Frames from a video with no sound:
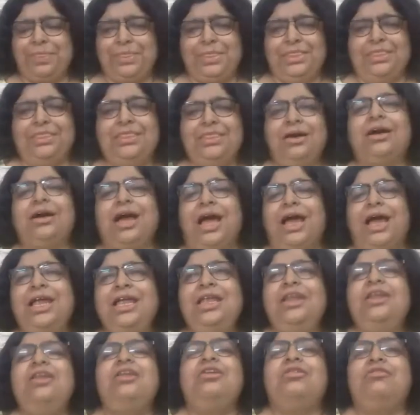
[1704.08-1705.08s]
the
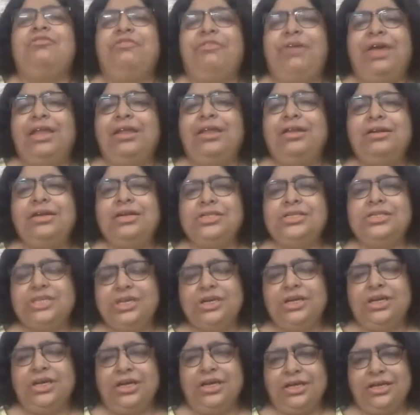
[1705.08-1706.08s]
kind of
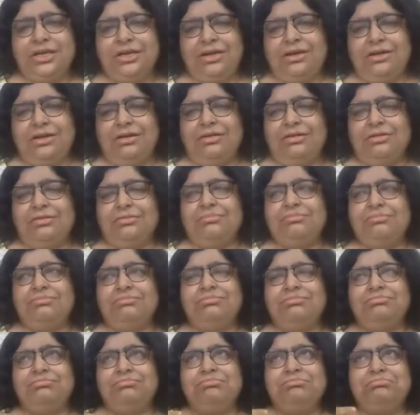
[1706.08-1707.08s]
enriching
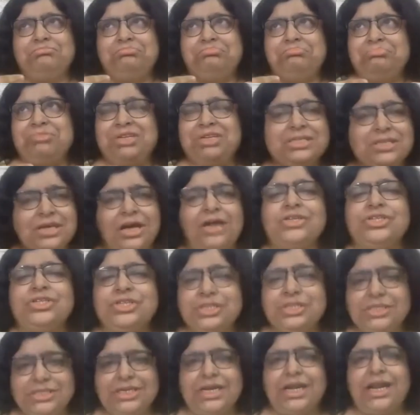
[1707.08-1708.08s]

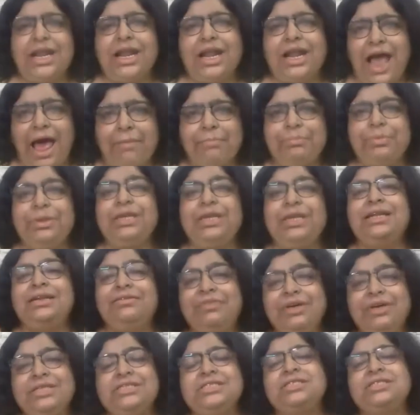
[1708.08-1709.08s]
discussions that had happened,
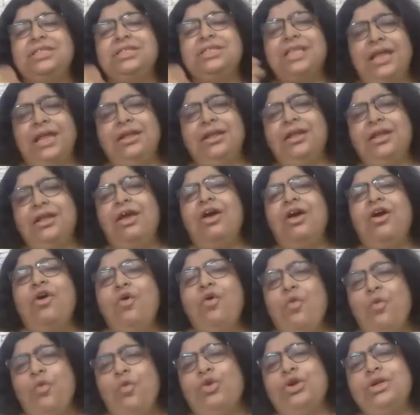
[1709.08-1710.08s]
which then
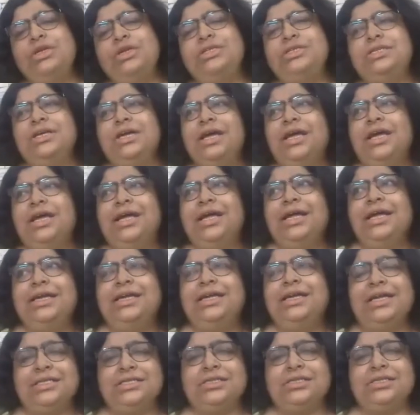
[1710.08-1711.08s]
would
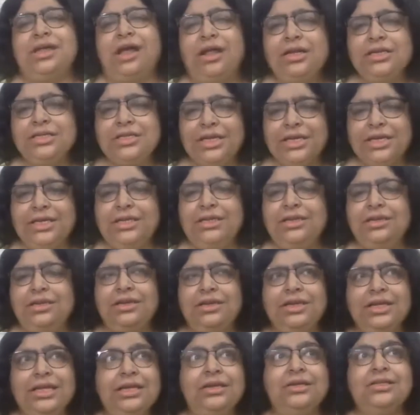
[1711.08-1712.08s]
result in
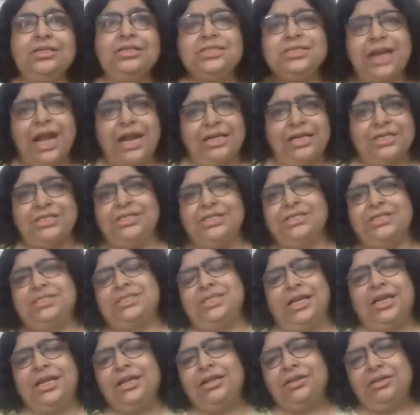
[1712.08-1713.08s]
legal strategies
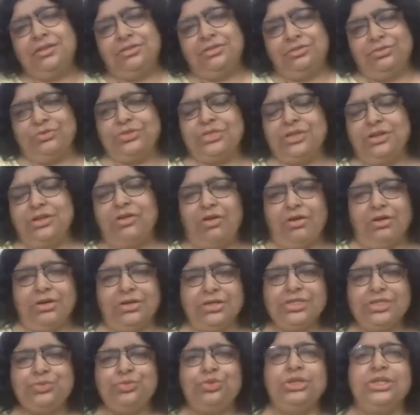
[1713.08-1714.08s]
that those
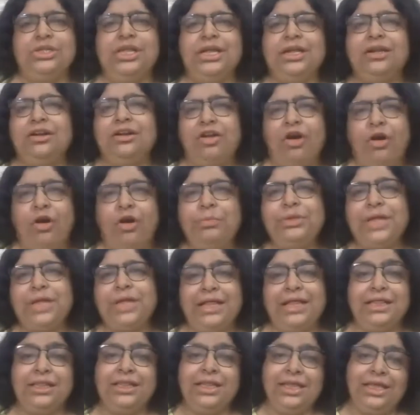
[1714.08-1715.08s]
lawyers would then adopt
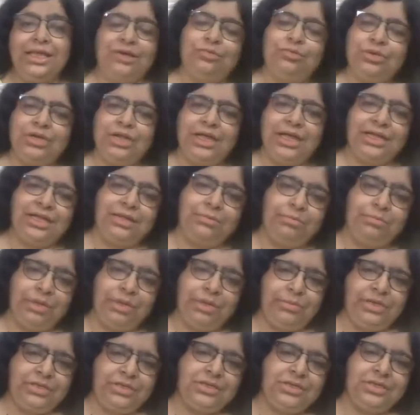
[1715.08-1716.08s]
and they would get
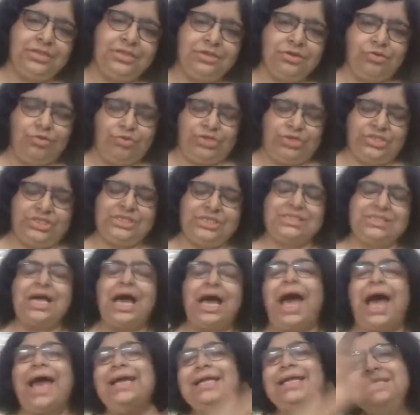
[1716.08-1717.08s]
implemented in the court. Just the
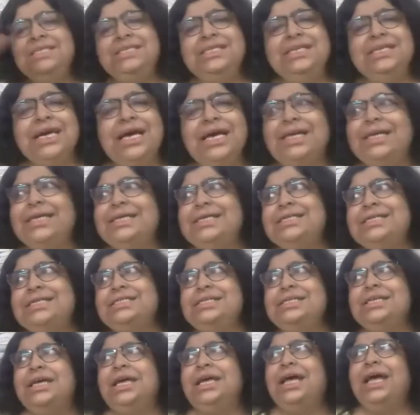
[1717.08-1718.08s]
idea
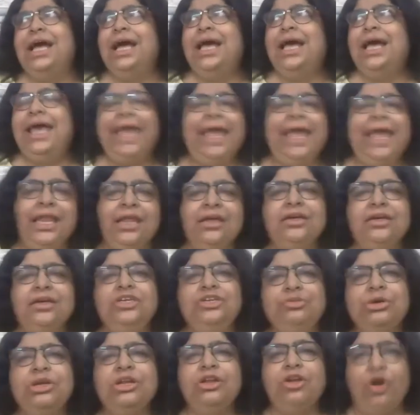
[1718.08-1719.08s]
is alien
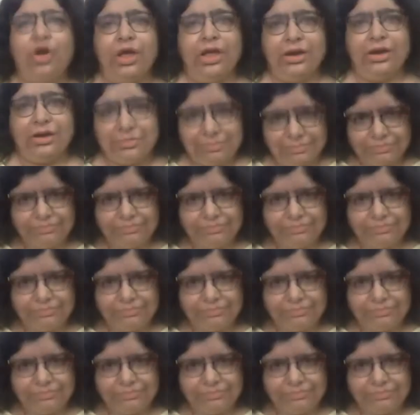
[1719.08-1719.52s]
to a lawyer,